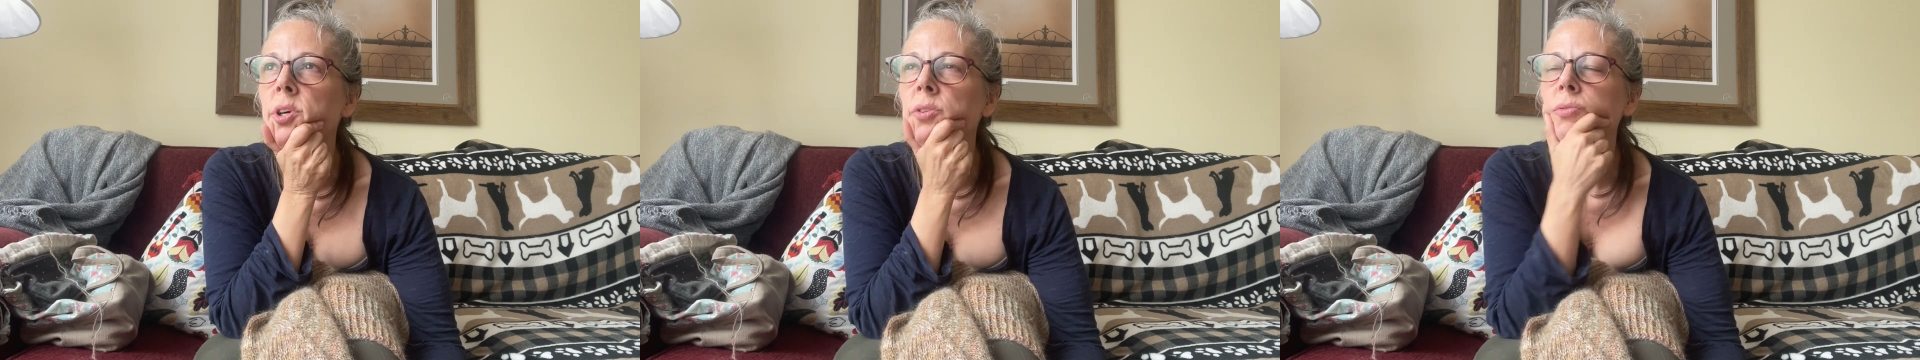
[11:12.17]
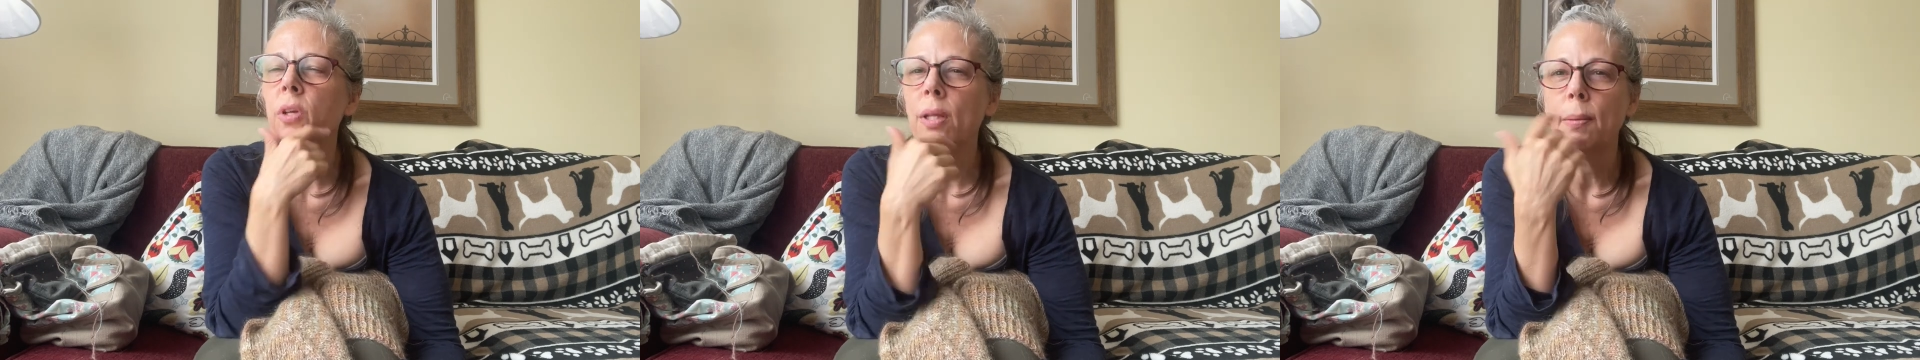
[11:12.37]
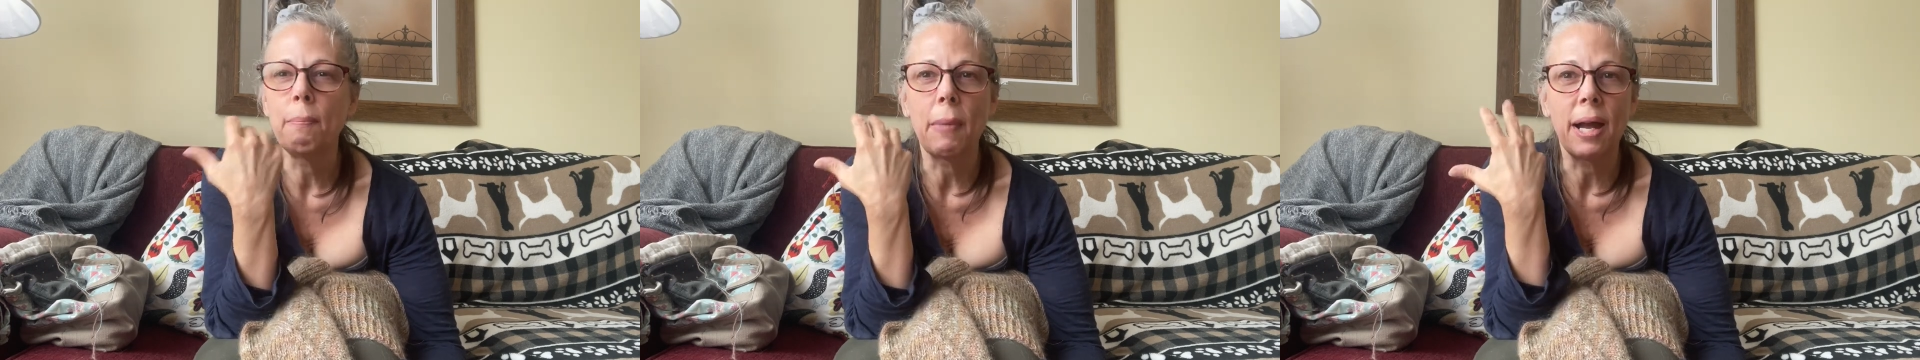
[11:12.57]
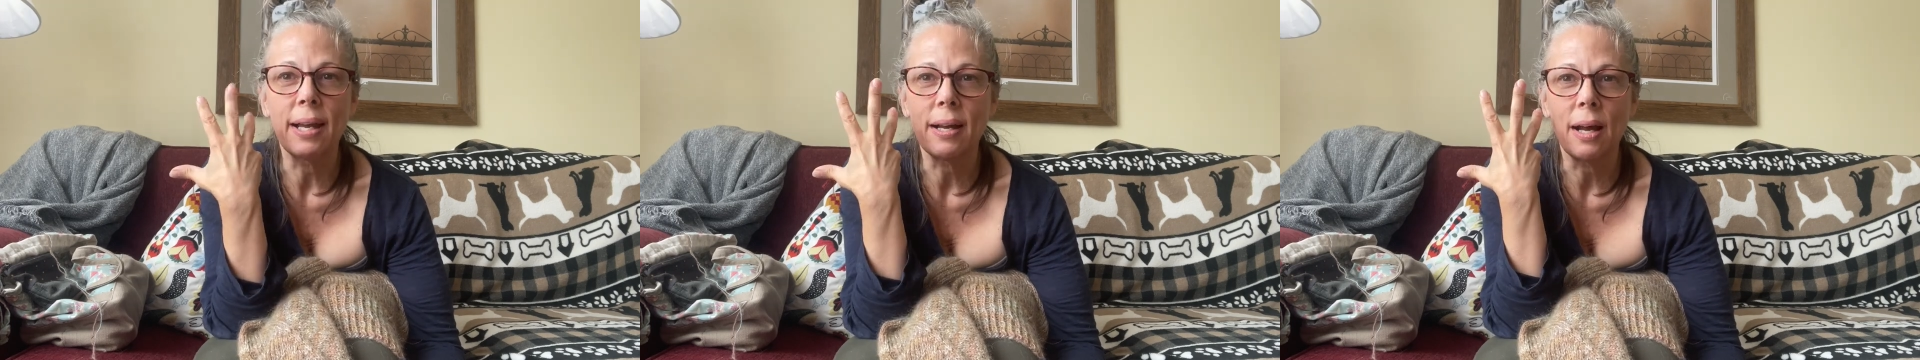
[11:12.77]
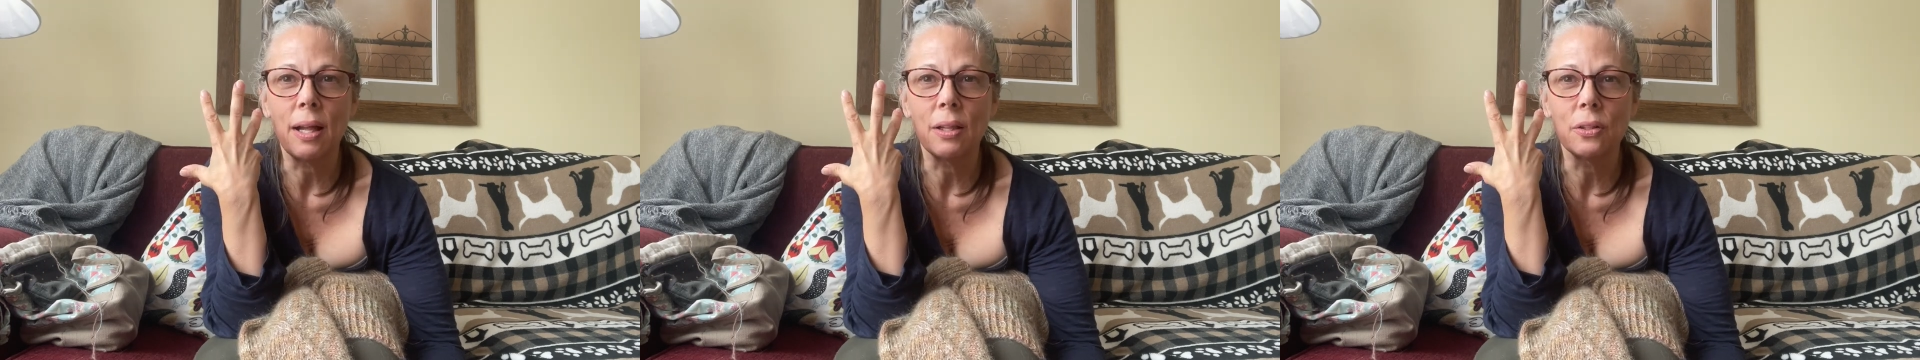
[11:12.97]
my
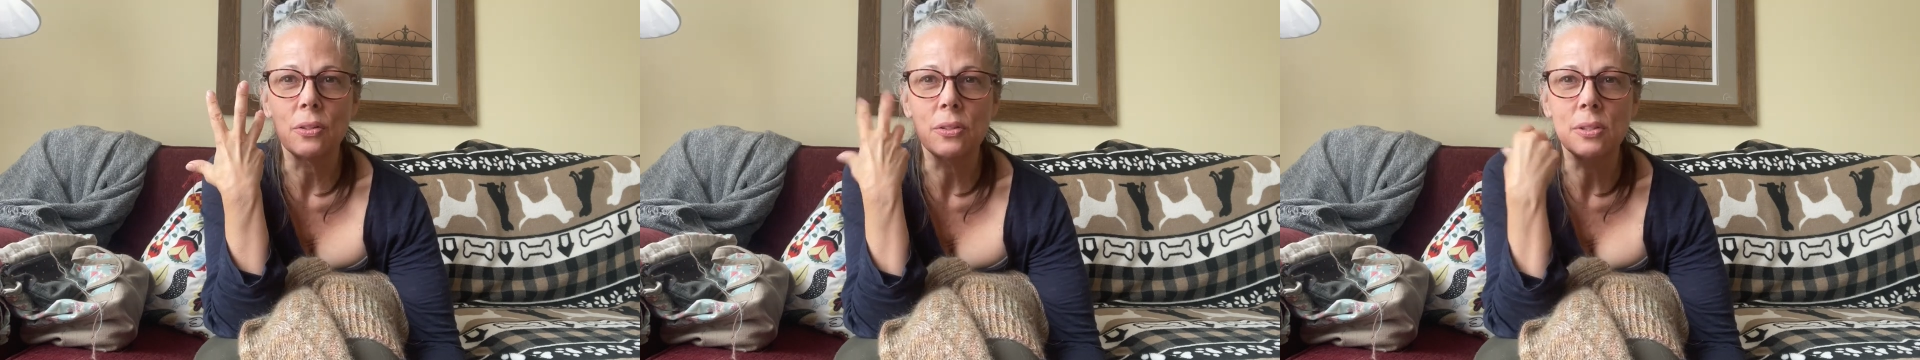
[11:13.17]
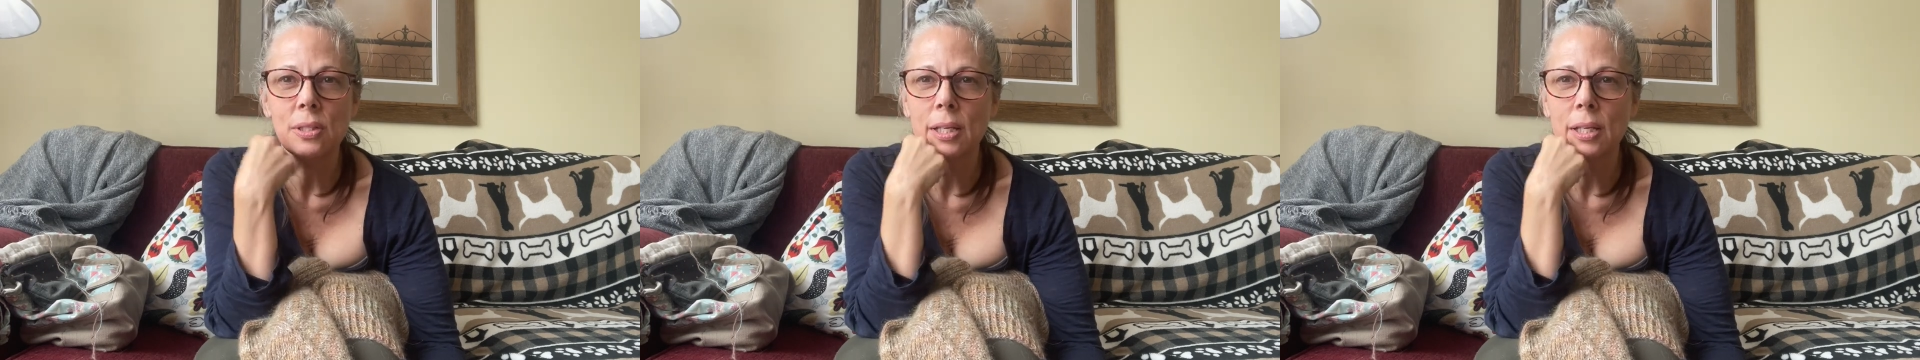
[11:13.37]
colors.